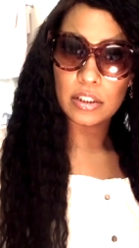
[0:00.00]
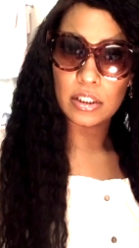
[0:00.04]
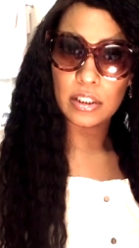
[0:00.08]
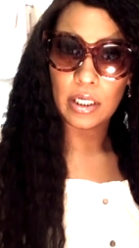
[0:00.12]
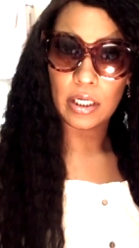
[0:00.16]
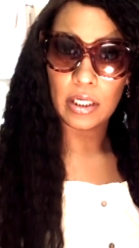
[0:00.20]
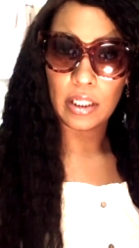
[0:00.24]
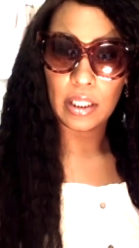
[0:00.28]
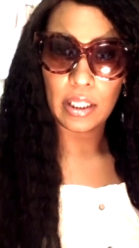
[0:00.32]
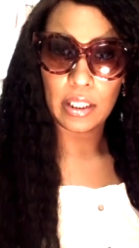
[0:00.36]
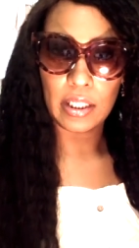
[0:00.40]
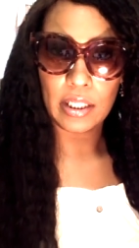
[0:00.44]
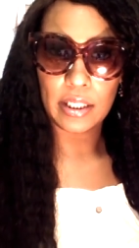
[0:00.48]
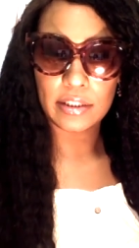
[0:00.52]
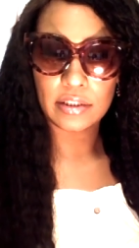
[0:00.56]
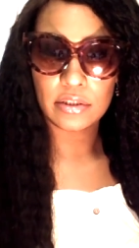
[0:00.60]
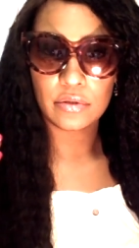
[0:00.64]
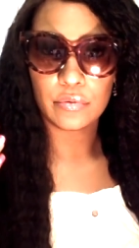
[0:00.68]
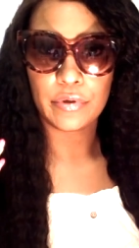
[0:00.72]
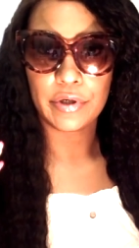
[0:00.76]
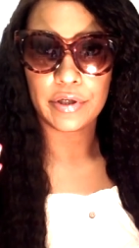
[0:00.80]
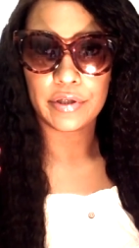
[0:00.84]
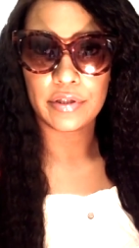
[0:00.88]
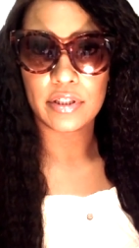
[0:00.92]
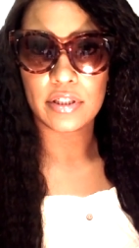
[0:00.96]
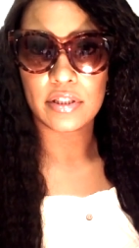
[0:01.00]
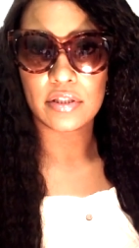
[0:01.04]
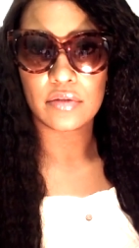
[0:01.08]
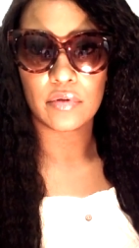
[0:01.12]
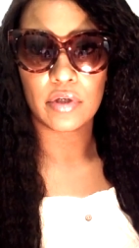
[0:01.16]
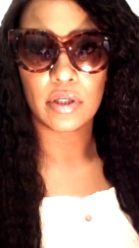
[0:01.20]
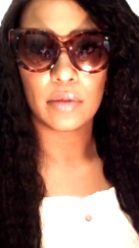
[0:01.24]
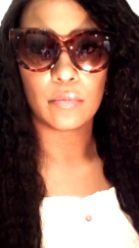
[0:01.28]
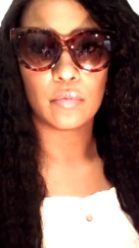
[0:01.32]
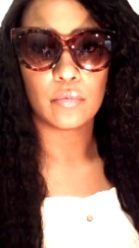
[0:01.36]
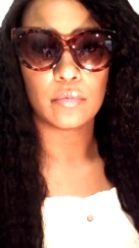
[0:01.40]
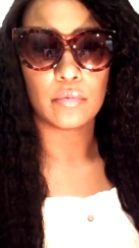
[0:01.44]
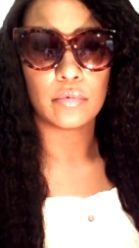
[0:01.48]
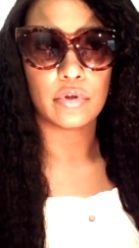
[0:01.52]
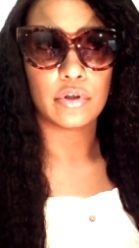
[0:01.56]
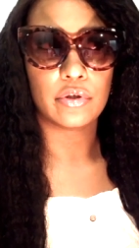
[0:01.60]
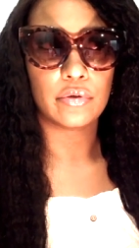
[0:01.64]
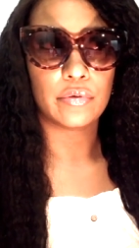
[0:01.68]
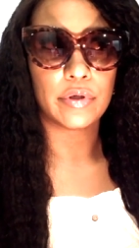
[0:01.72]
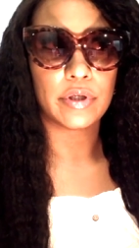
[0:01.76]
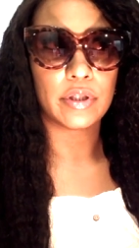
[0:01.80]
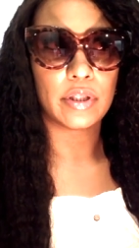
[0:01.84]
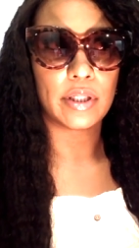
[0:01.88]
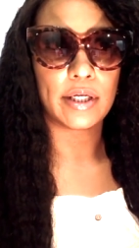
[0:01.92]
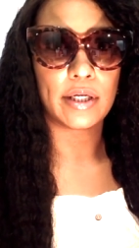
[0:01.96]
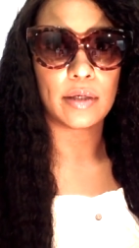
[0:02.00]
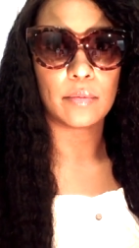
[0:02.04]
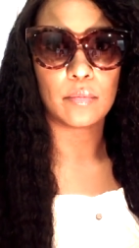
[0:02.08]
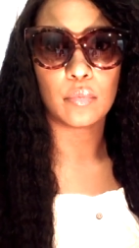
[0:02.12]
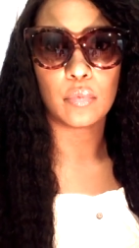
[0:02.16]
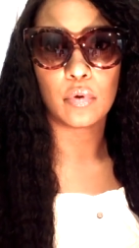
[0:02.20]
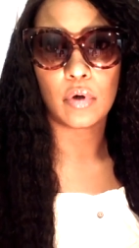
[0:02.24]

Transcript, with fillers: And I, I like to wear these when I'm doing like